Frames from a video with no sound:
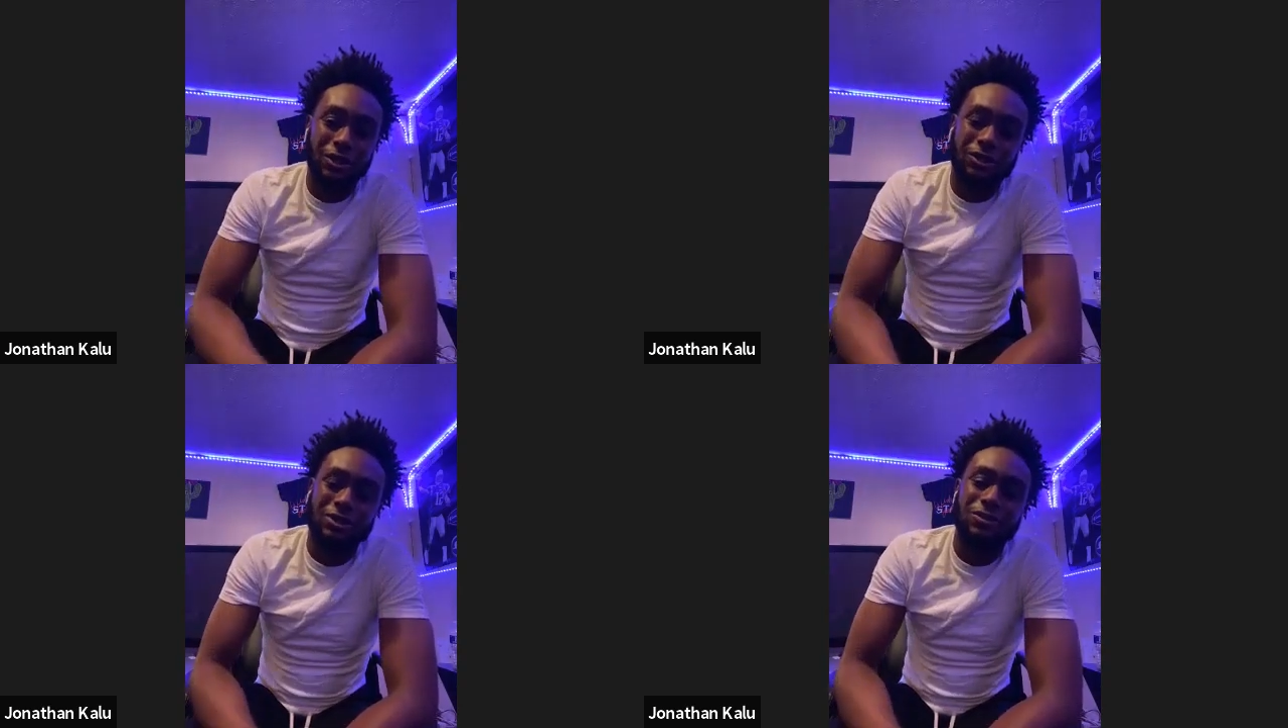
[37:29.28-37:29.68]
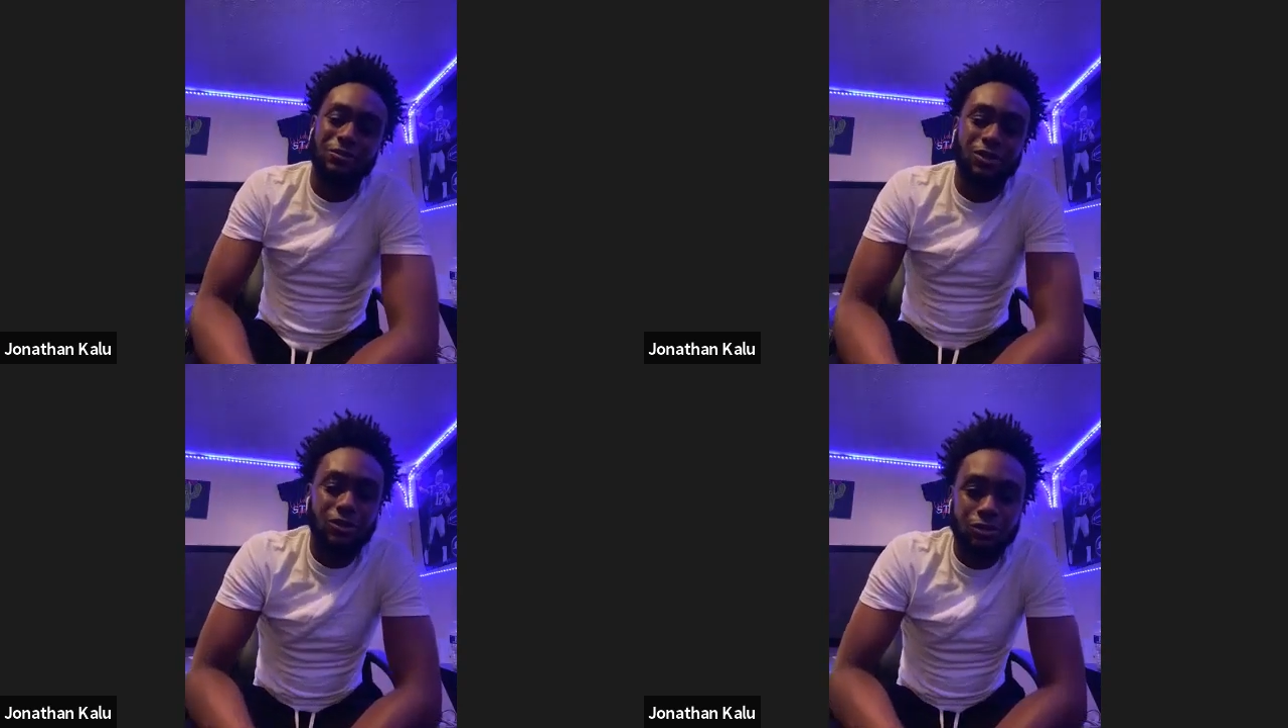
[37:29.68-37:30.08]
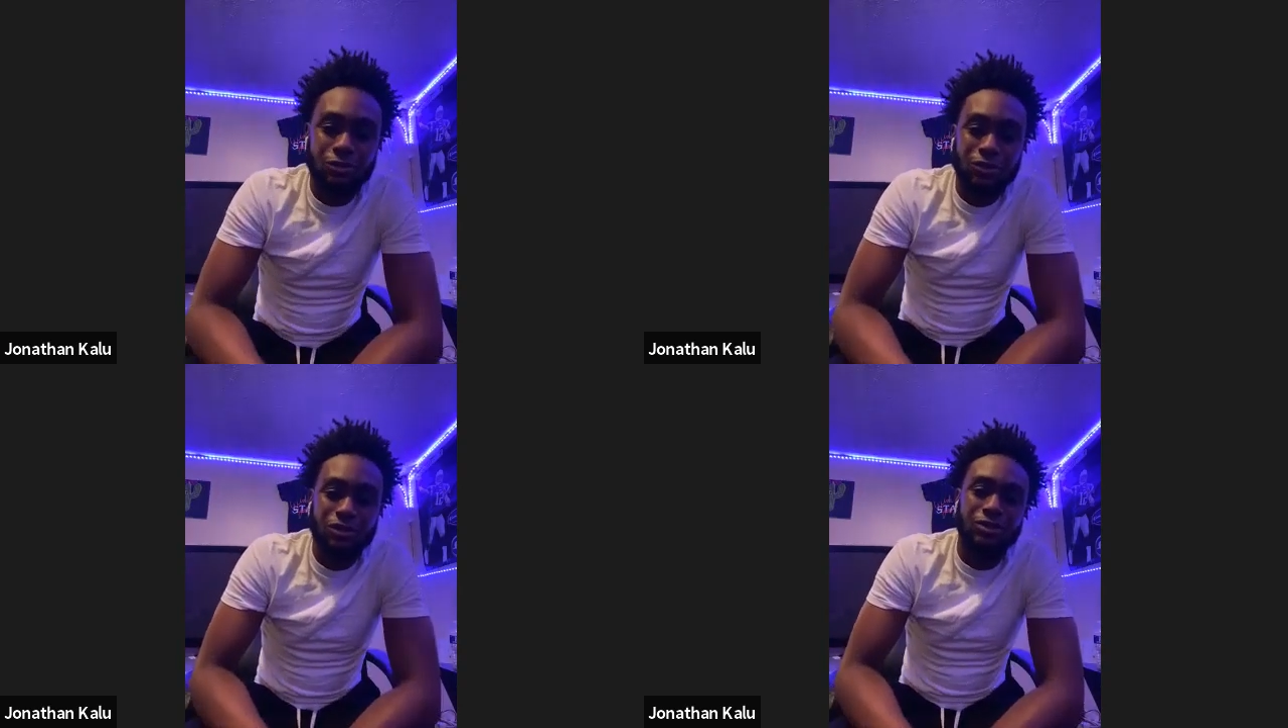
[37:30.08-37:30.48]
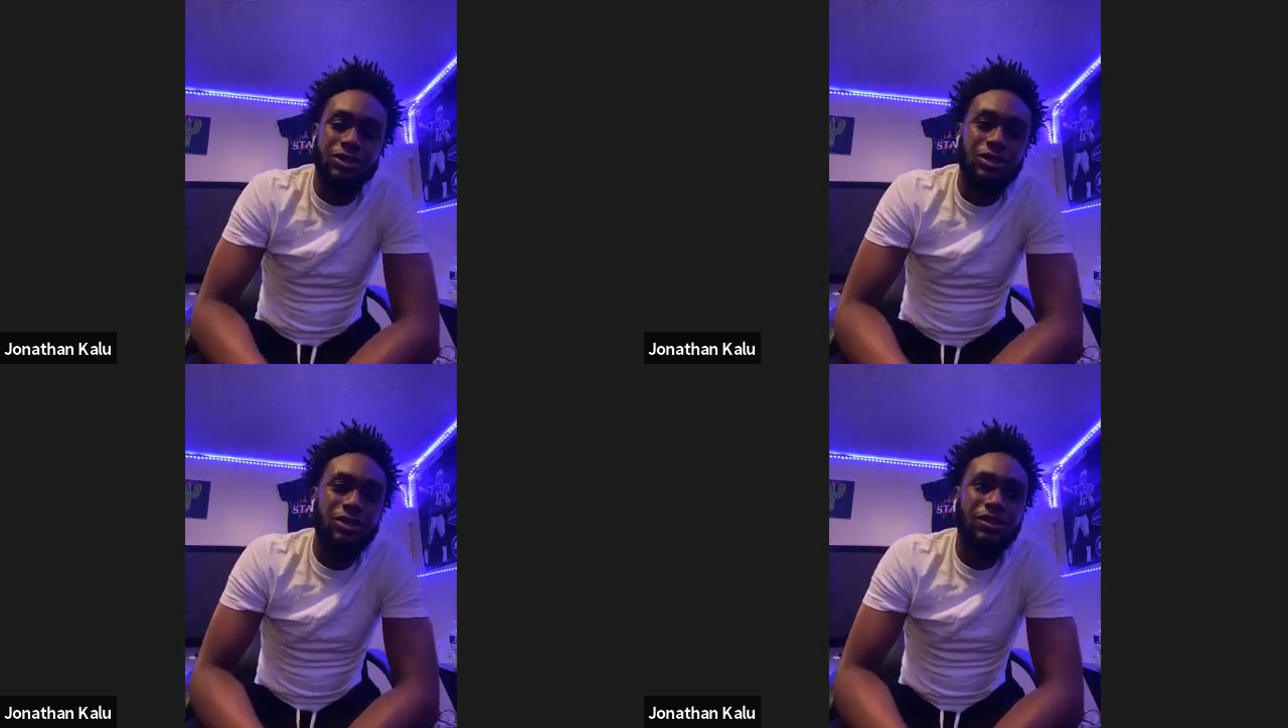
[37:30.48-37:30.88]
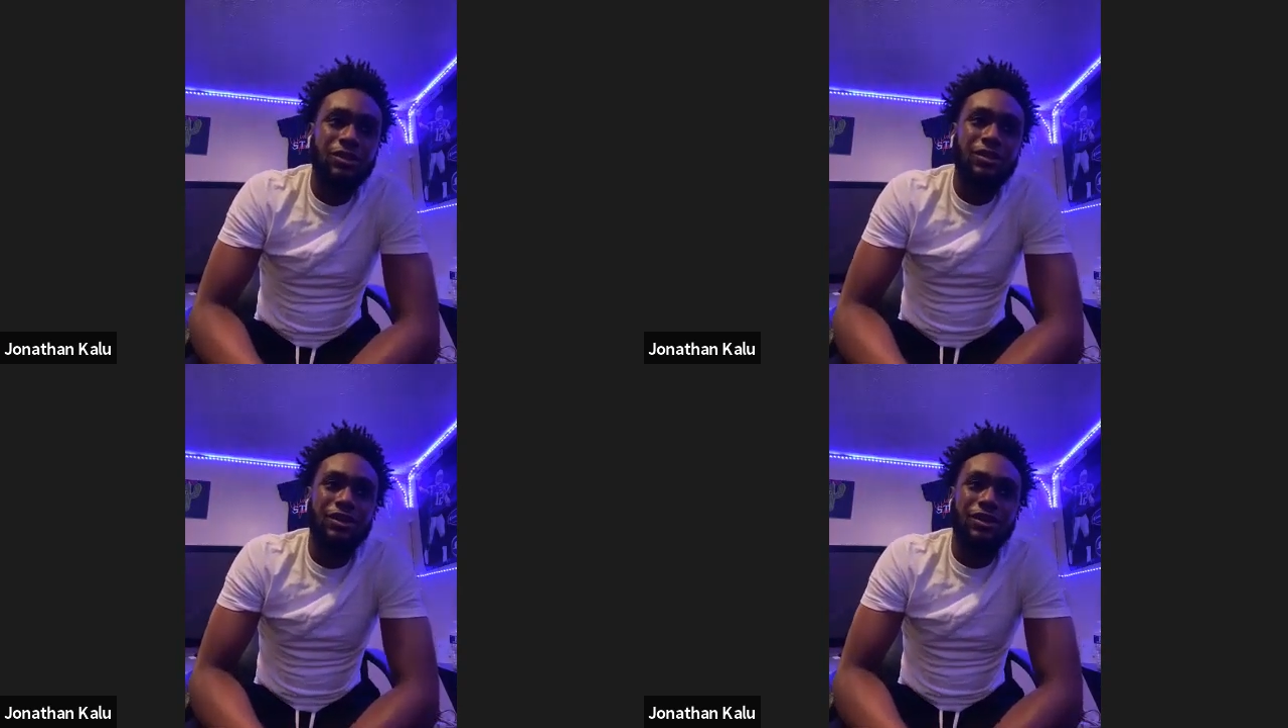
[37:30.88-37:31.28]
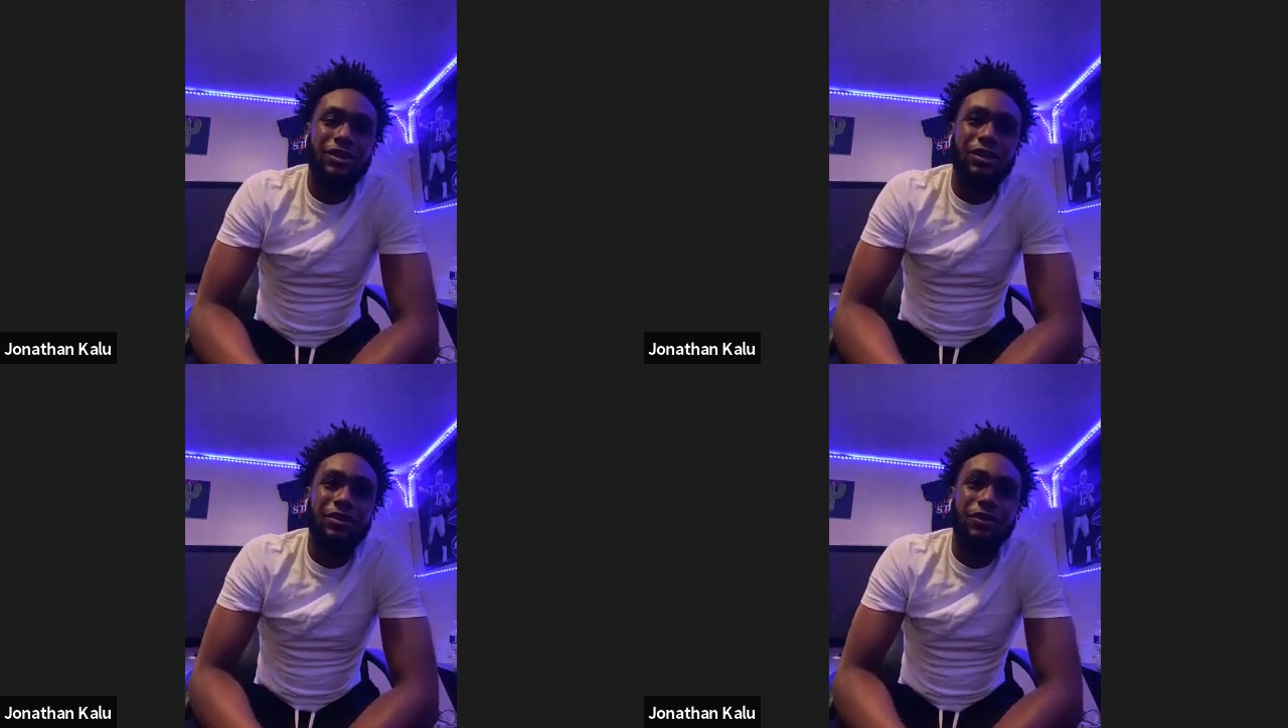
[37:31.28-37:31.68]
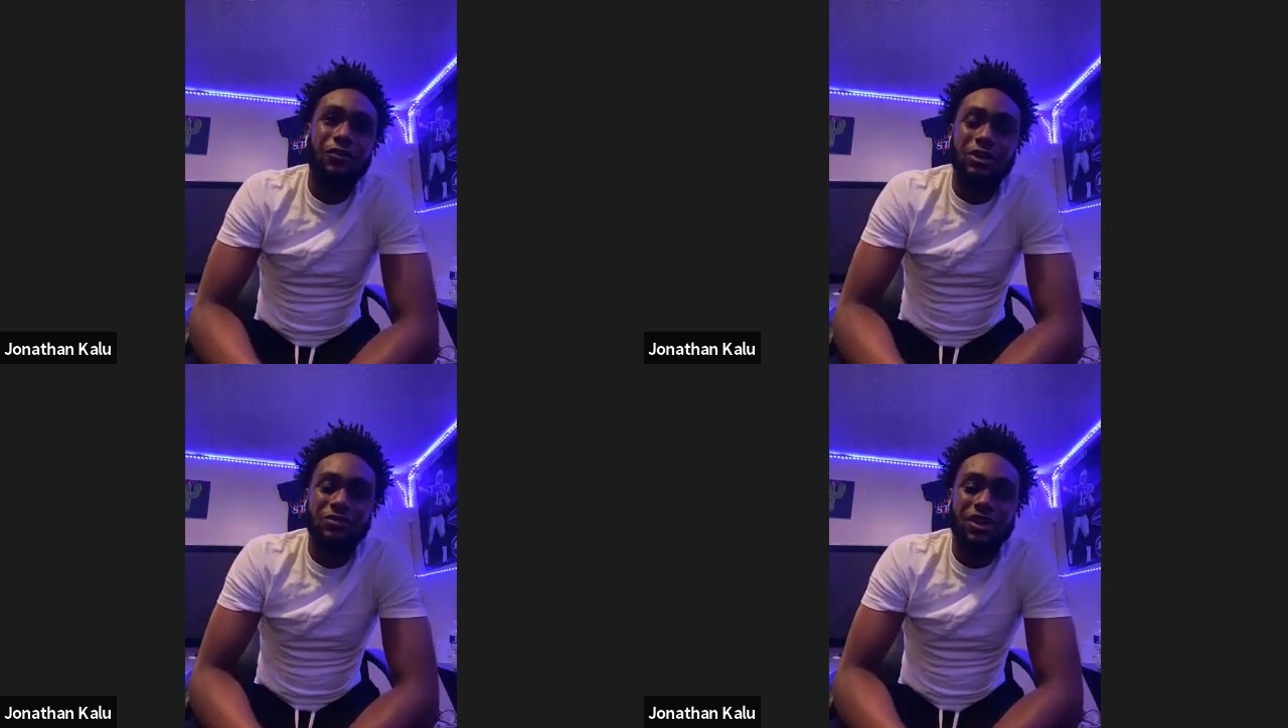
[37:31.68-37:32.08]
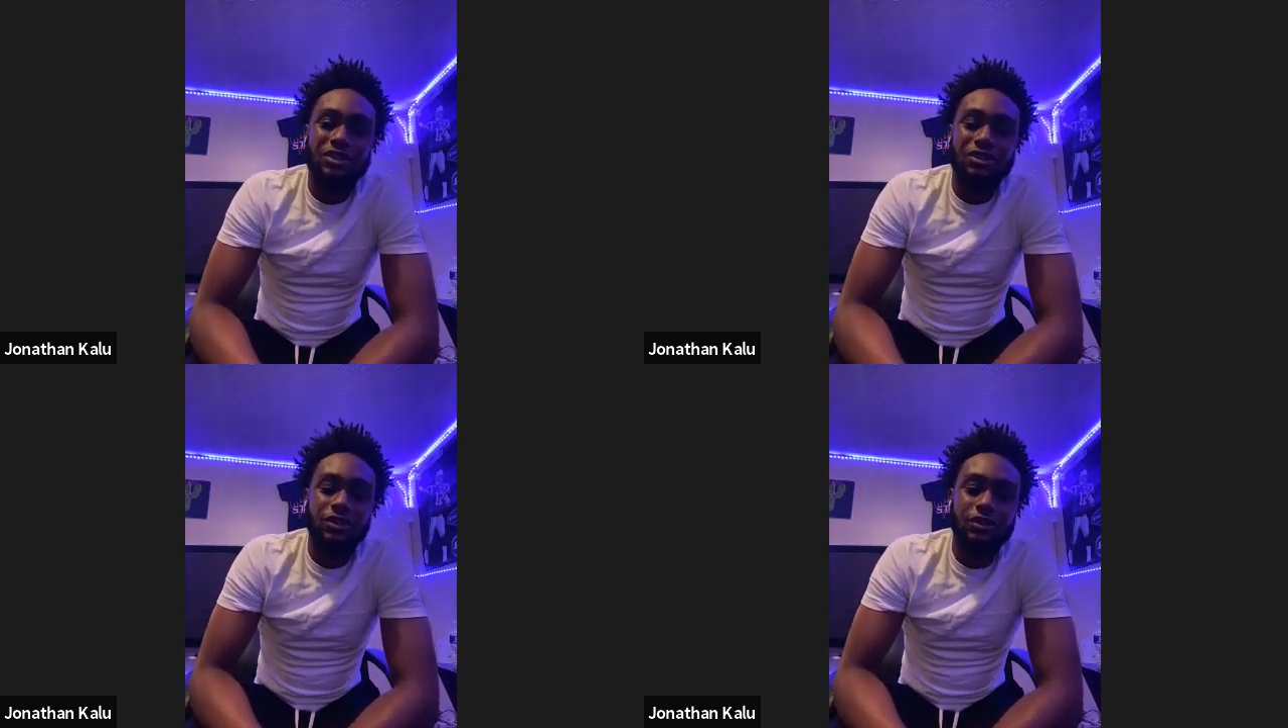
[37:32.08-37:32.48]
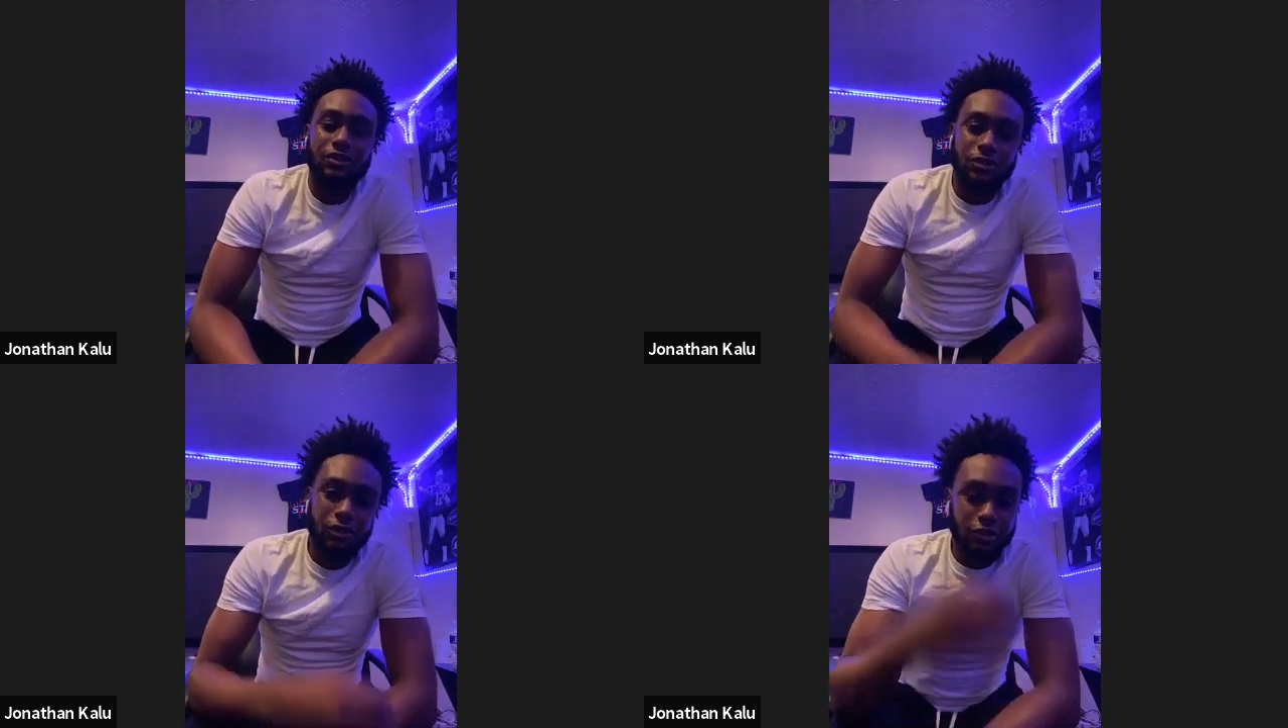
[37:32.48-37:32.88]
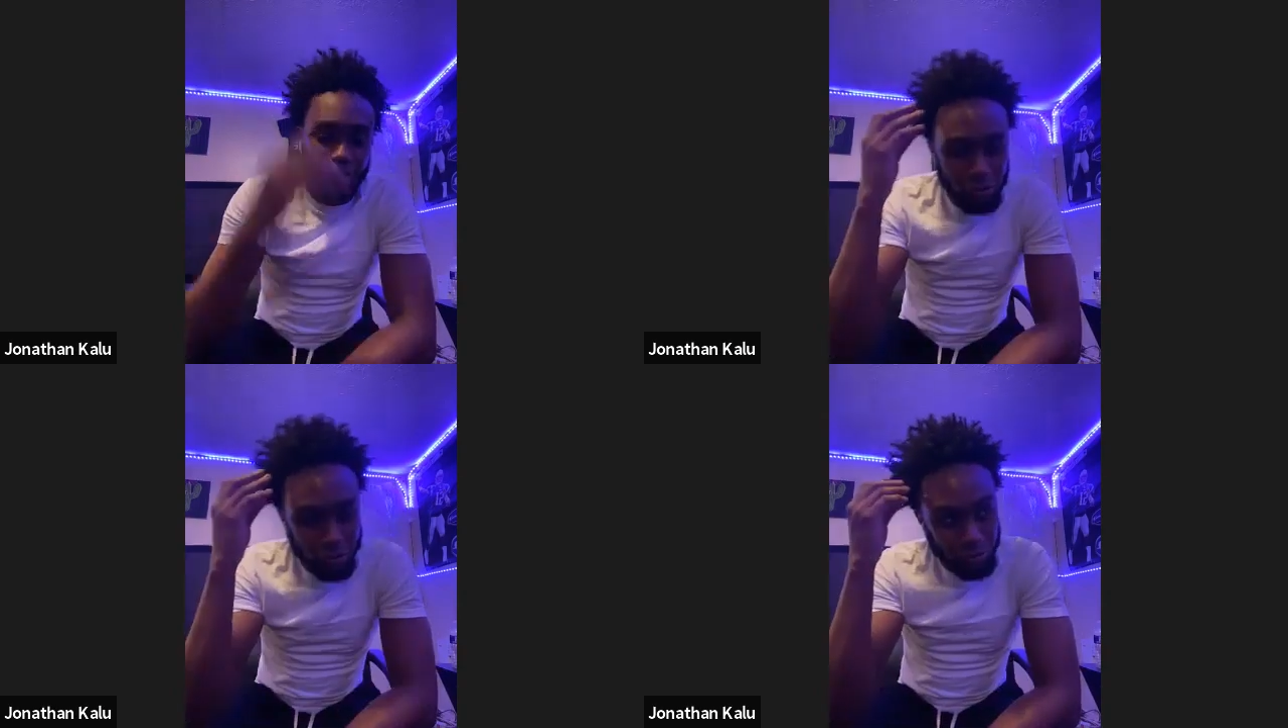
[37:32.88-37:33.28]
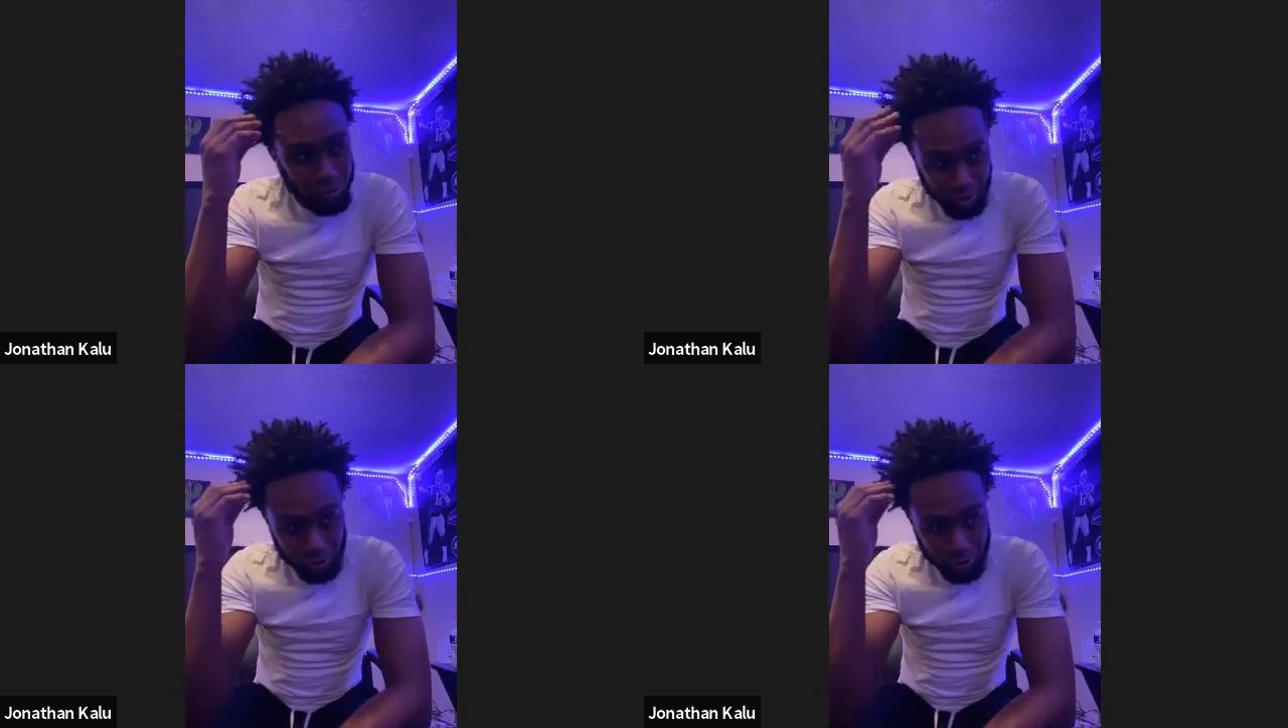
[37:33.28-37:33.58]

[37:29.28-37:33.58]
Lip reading: not a team player, because if everybody's vaccinated, that